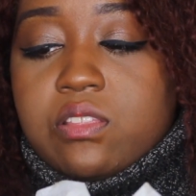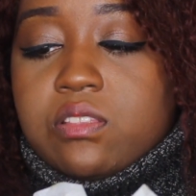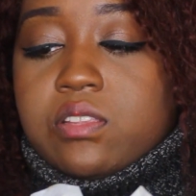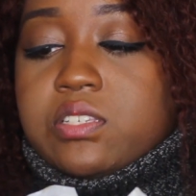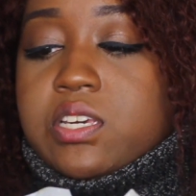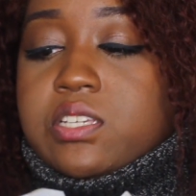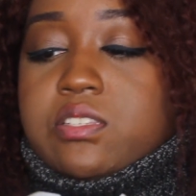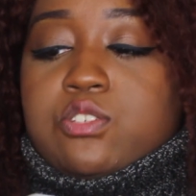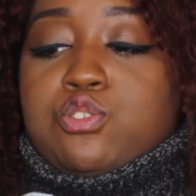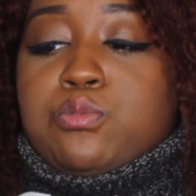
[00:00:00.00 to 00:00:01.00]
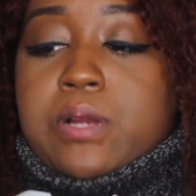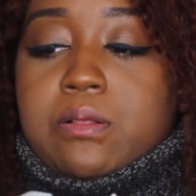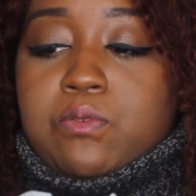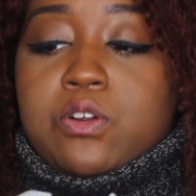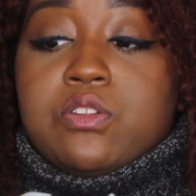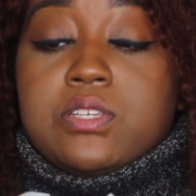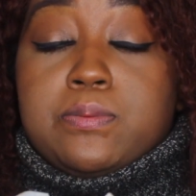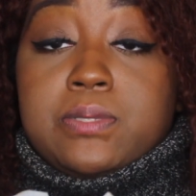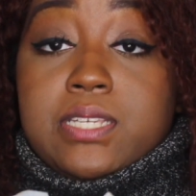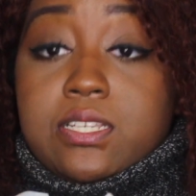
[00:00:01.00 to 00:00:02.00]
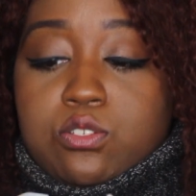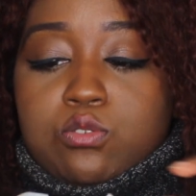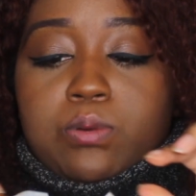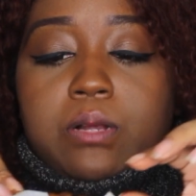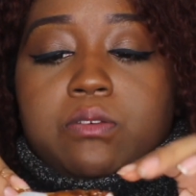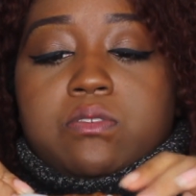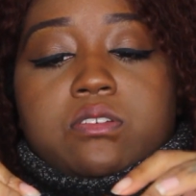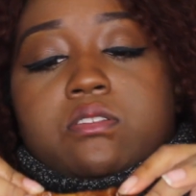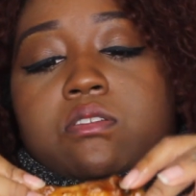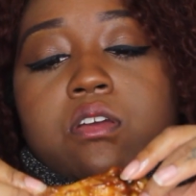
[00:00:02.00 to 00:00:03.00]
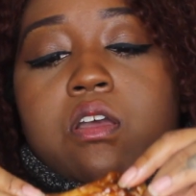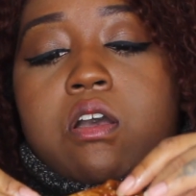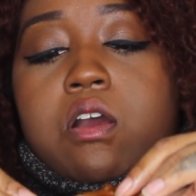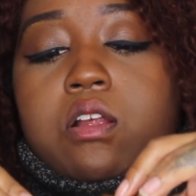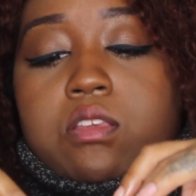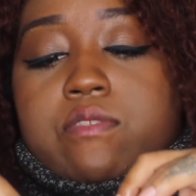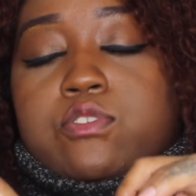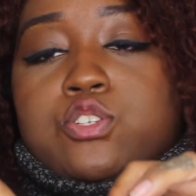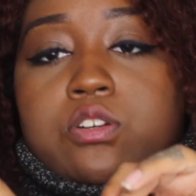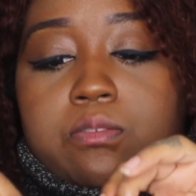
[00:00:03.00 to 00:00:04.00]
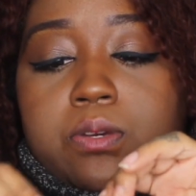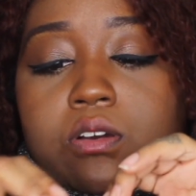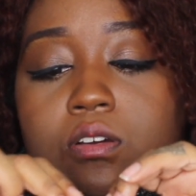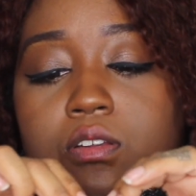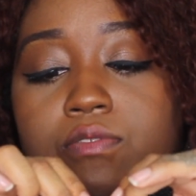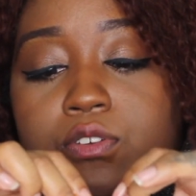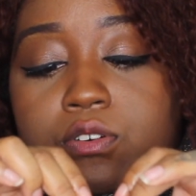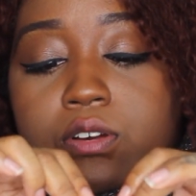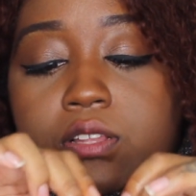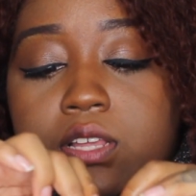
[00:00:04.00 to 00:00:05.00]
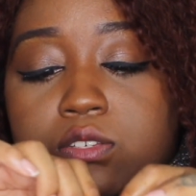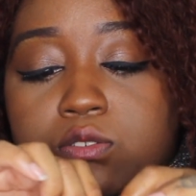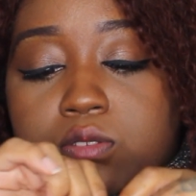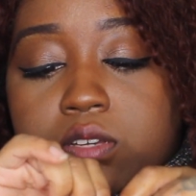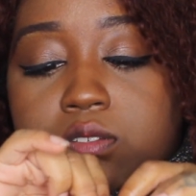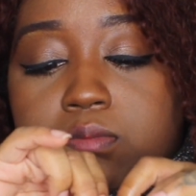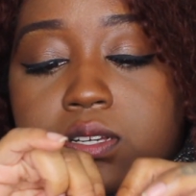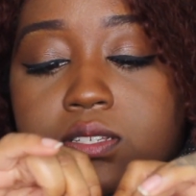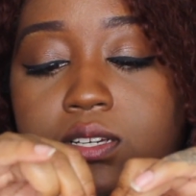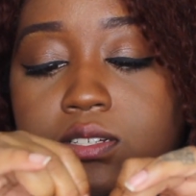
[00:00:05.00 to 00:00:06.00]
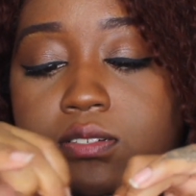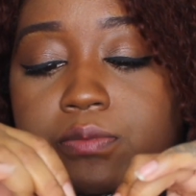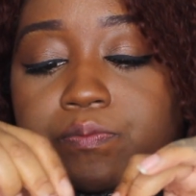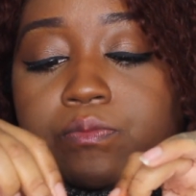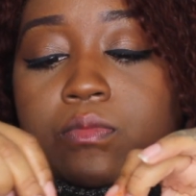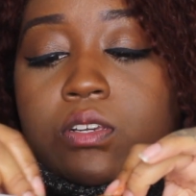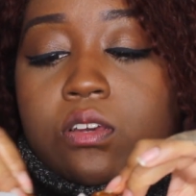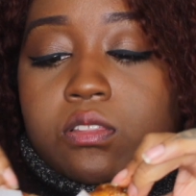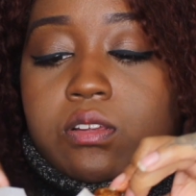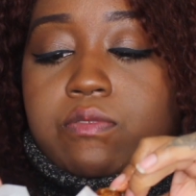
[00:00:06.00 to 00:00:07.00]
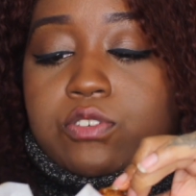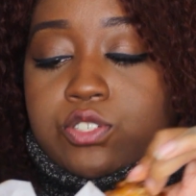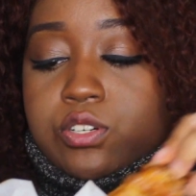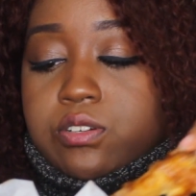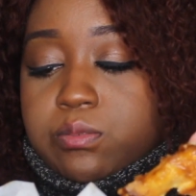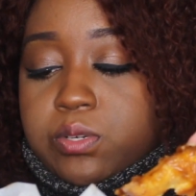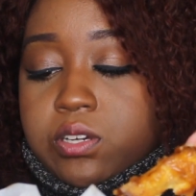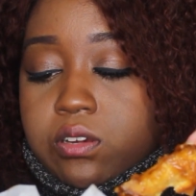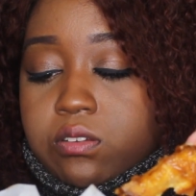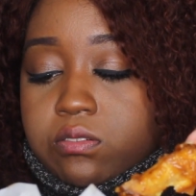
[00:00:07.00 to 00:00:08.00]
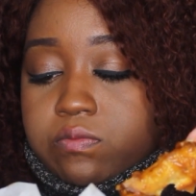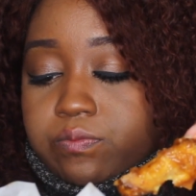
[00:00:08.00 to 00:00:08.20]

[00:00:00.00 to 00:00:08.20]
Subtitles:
the tickets that you probably want, or the seats you probably wanted, are like for sure going to be gone. If you're in that 2,000 plus section, they're for sure going to be gone.